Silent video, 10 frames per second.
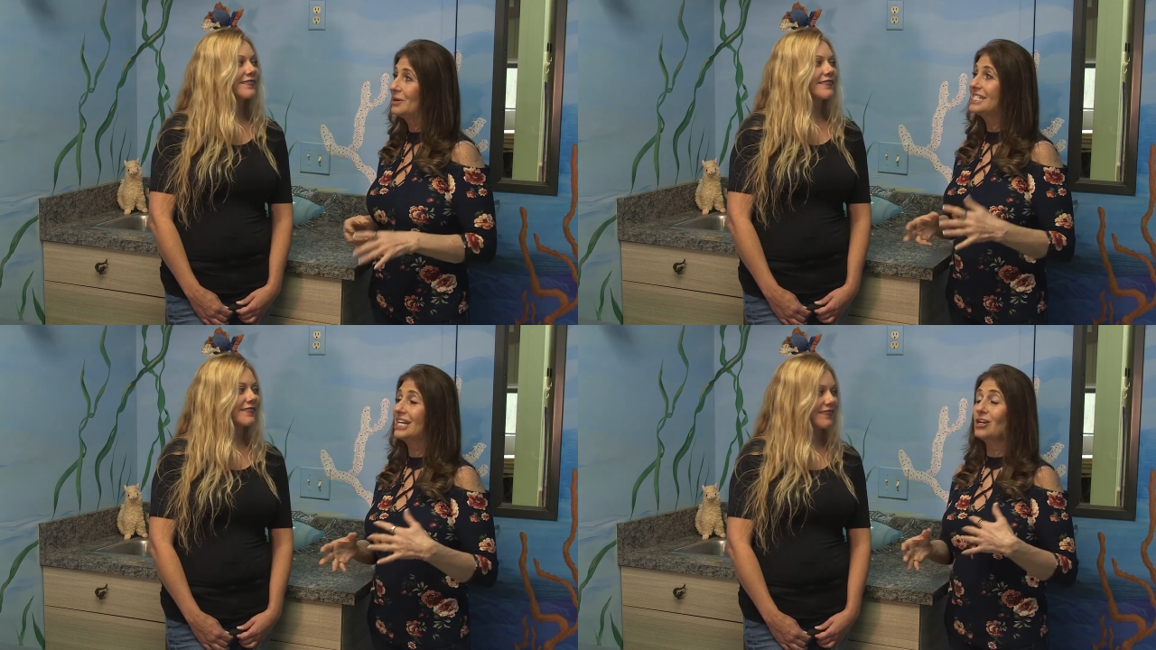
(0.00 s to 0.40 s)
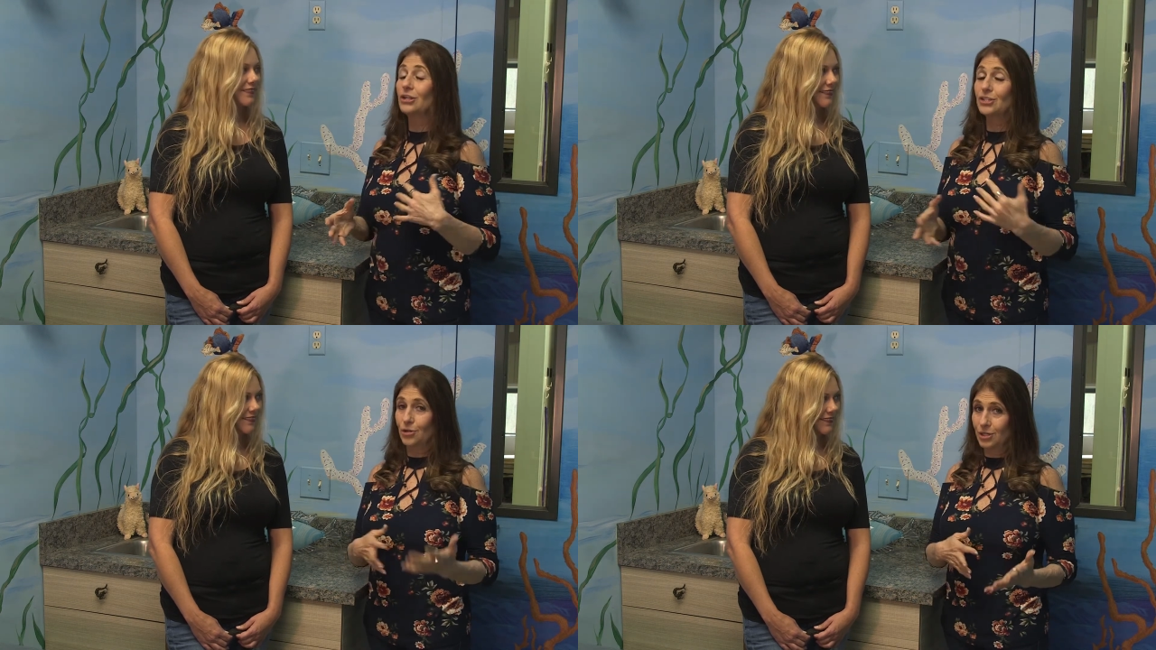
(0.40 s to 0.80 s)
Speaker 1: We did
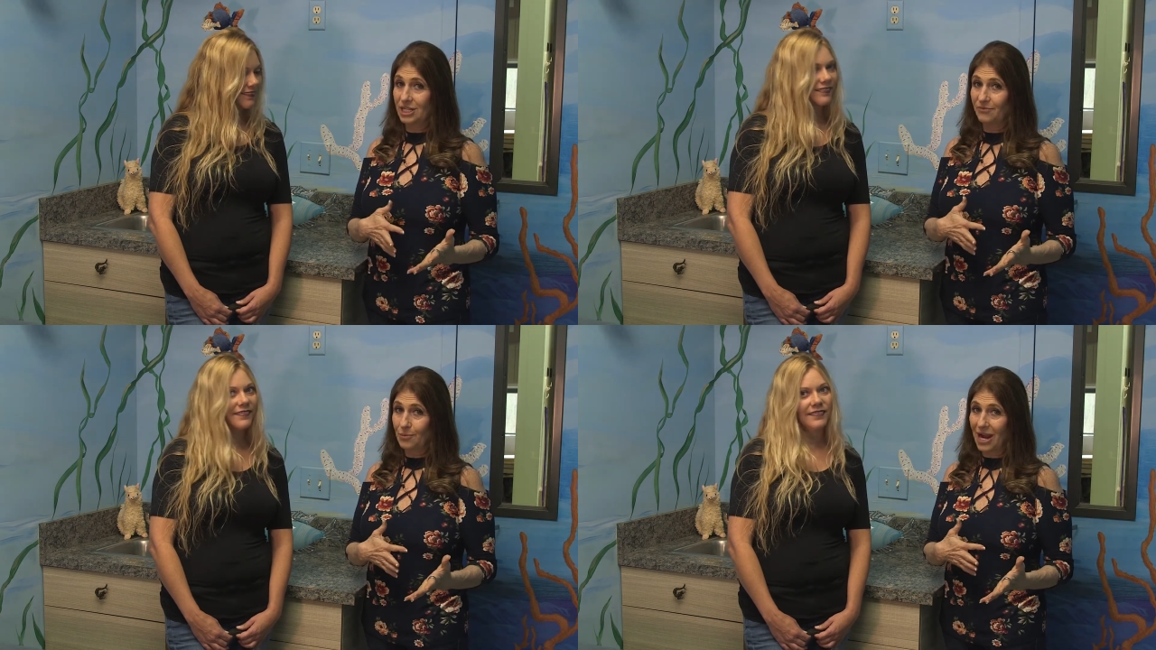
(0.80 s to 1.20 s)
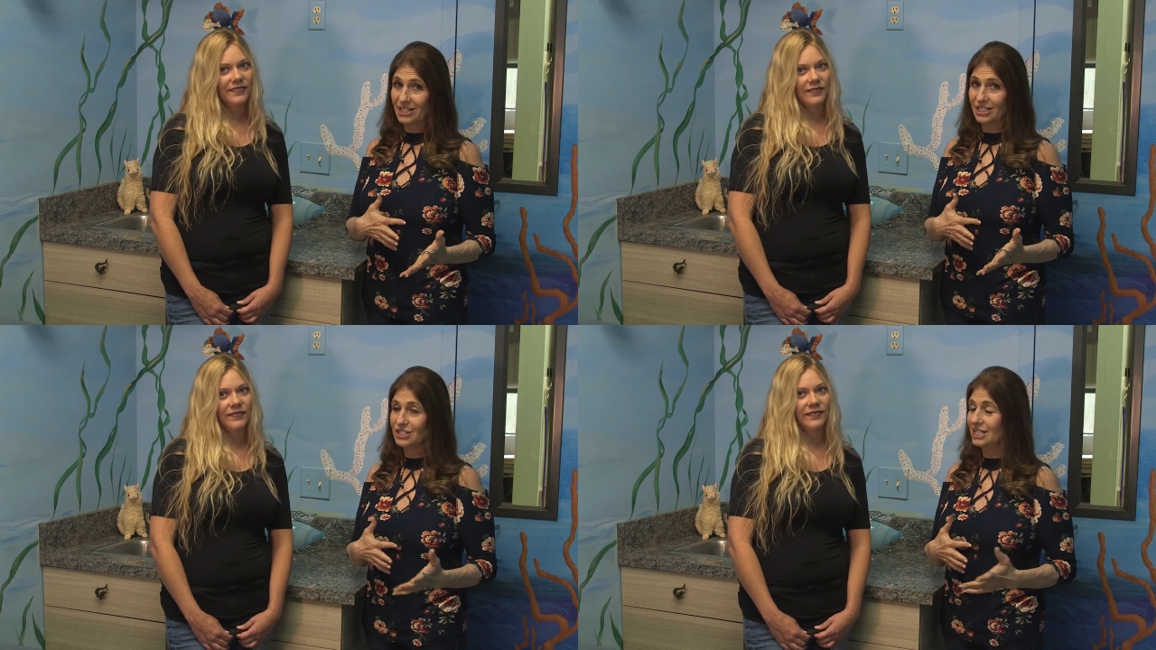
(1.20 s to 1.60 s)
alternative
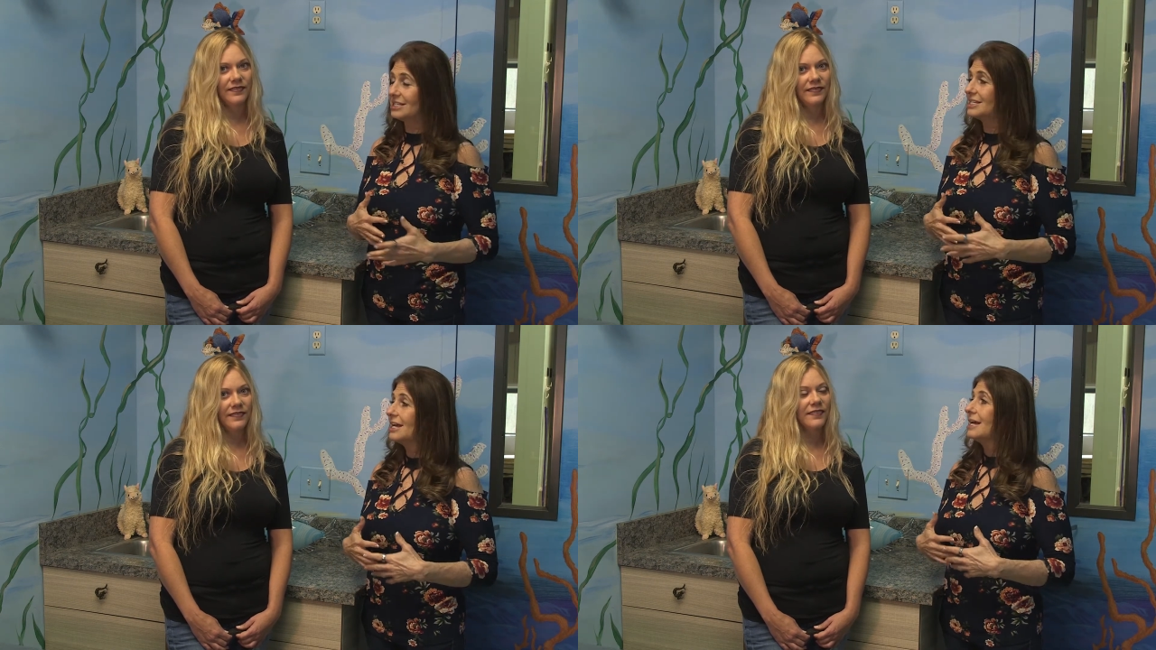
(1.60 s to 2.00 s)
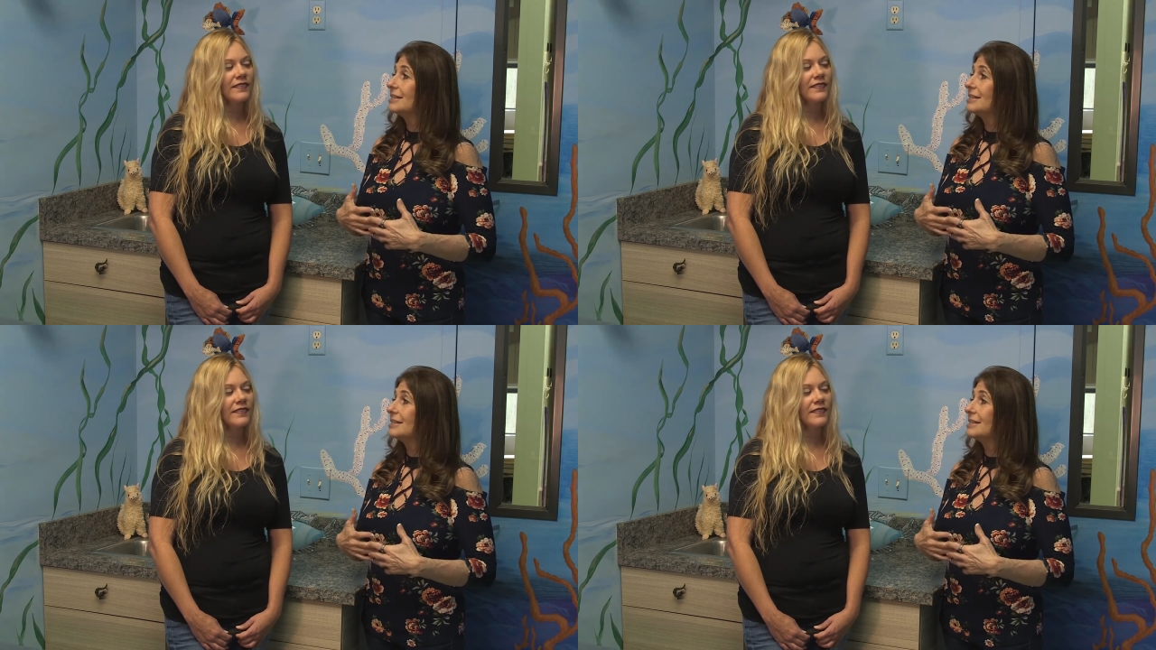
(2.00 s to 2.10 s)
practices